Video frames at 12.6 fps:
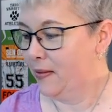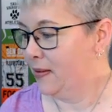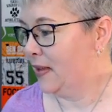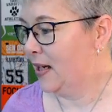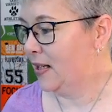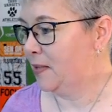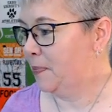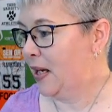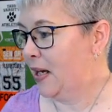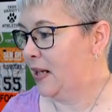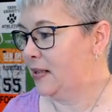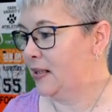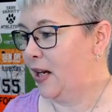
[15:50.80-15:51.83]
This
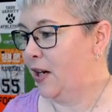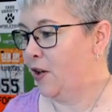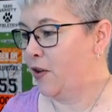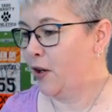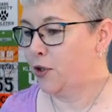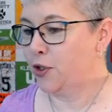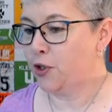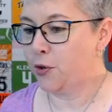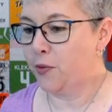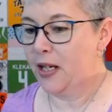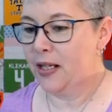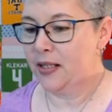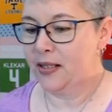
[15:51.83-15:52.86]
piece here, there's
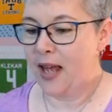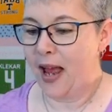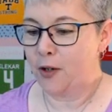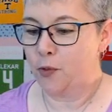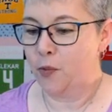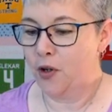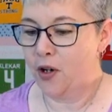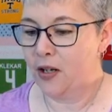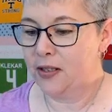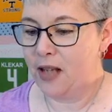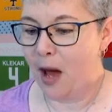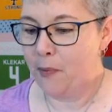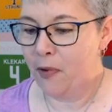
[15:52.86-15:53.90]
three stacked one on
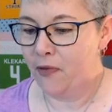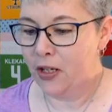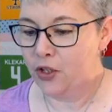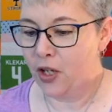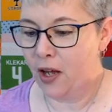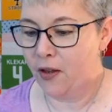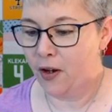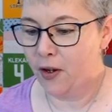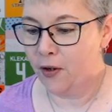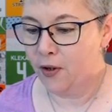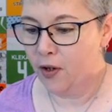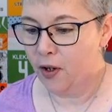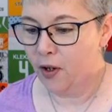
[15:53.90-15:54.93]
top of each other.
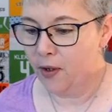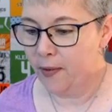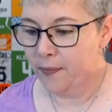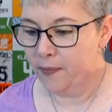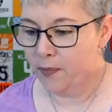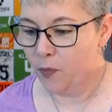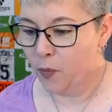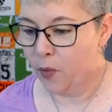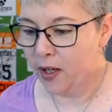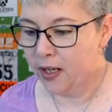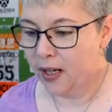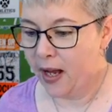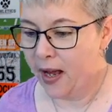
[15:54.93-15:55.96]
We're
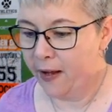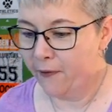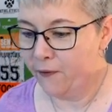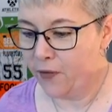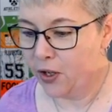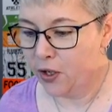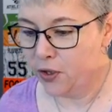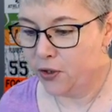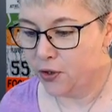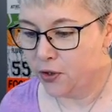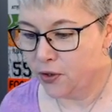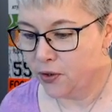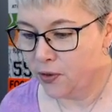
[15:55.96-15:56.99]
going to cut it
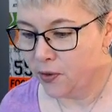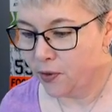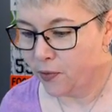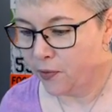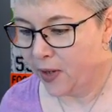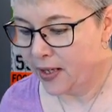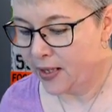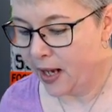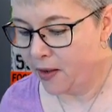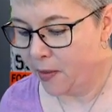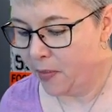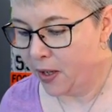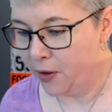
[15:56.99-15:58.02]
first, right down
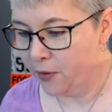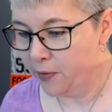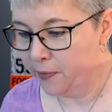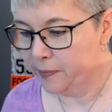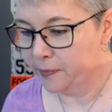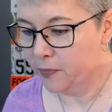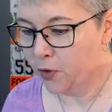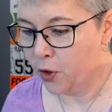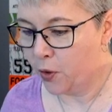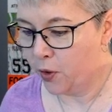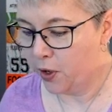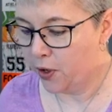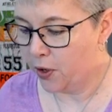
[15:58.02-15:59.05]
the middle,
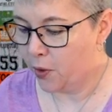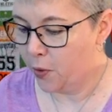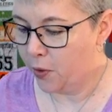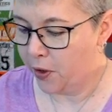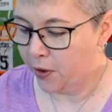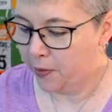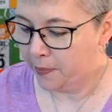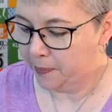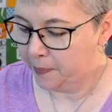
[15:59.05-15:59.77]
corner to corner.